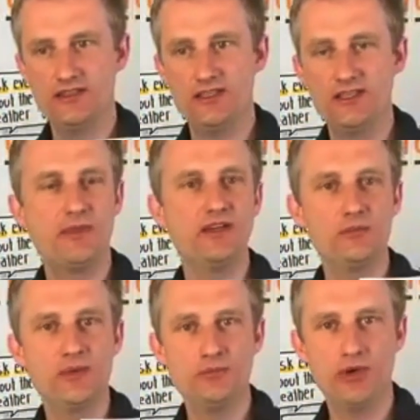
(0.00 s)
might not
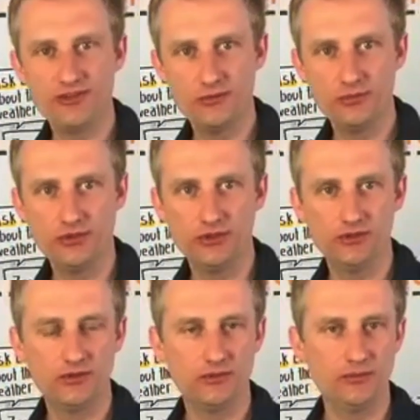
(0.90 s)
be
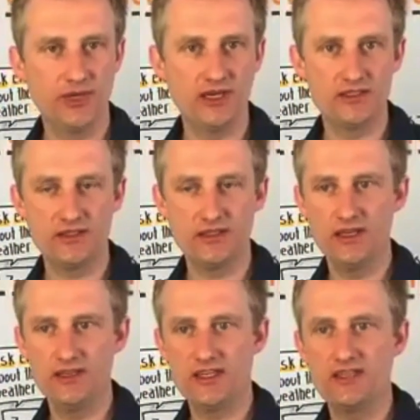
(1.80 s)
possible, but
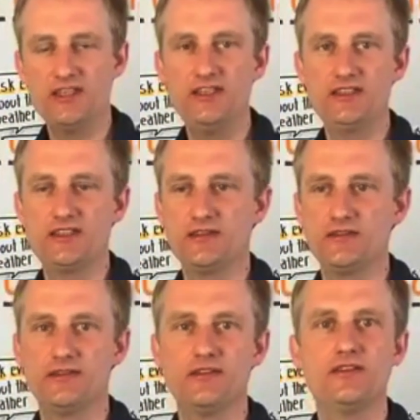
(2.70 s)
it's at least
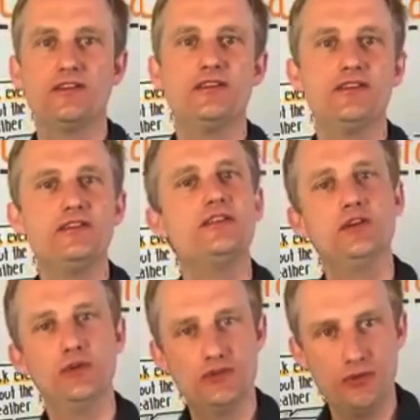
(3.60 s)
the
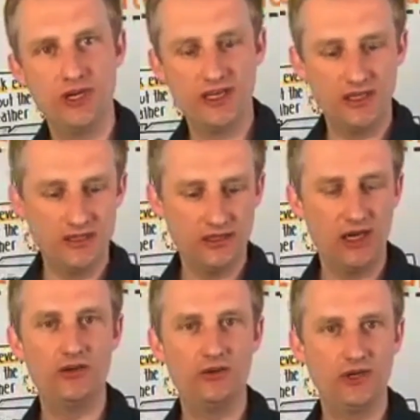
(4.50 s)
good way
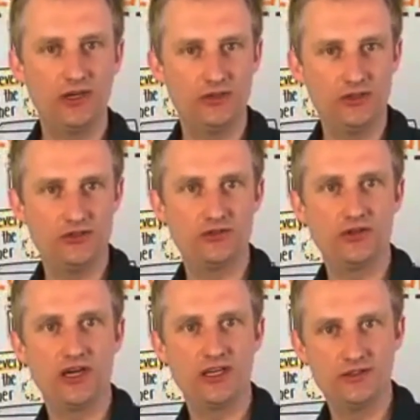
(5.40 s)
how you should
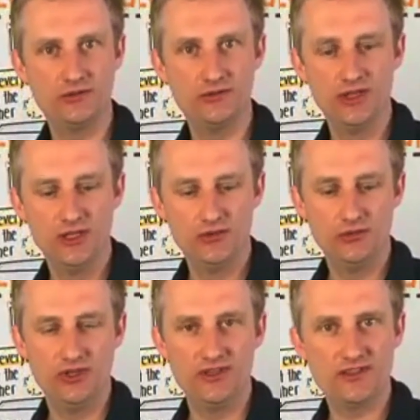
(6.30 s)
try to do
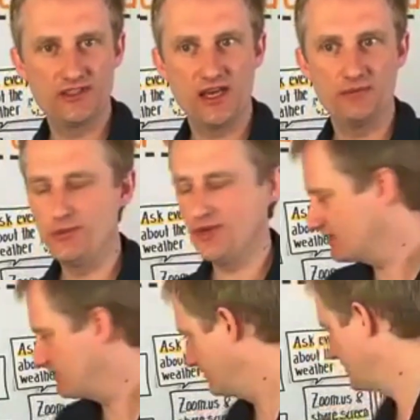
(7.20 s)
it. That comes back
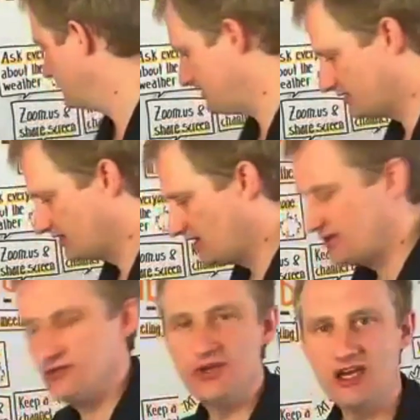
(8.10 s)
to the idea,
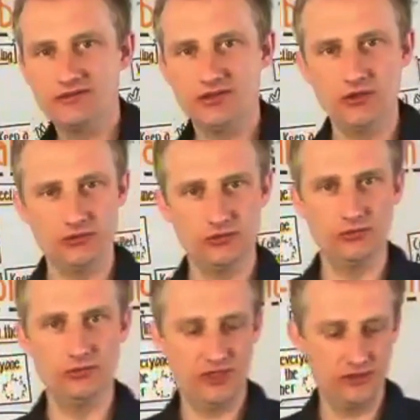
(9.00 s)
do you have an own room
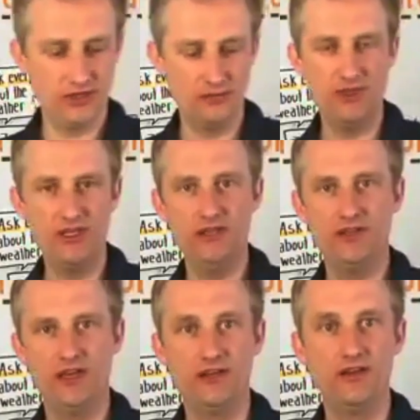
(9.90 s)
where you can be
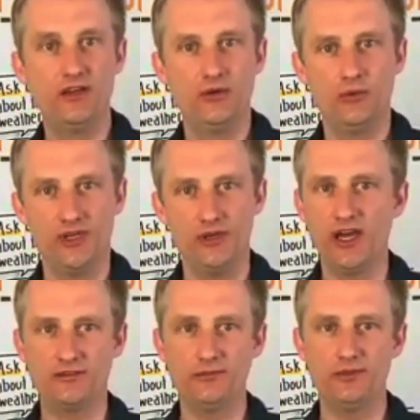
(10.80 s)
then when you
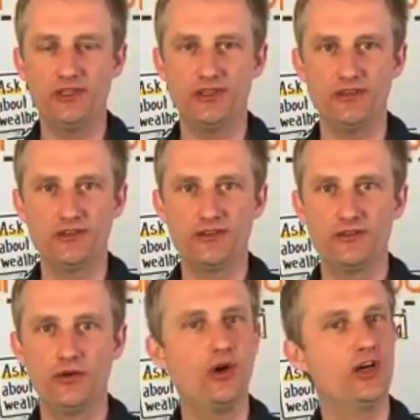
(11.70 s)
have meetings?
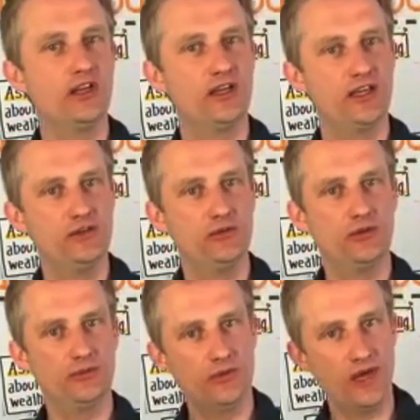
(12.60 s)
Or like, can
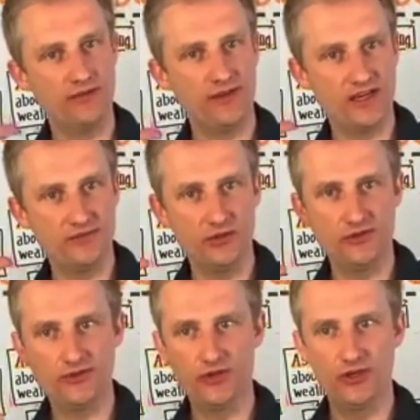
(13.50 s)
you have
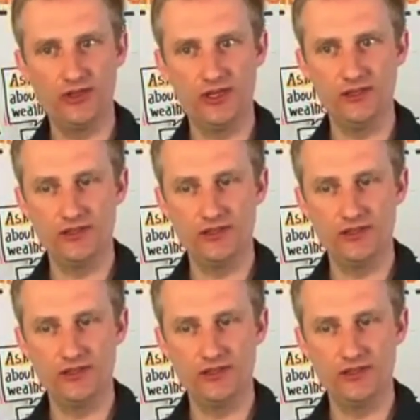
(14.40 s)
headphones on and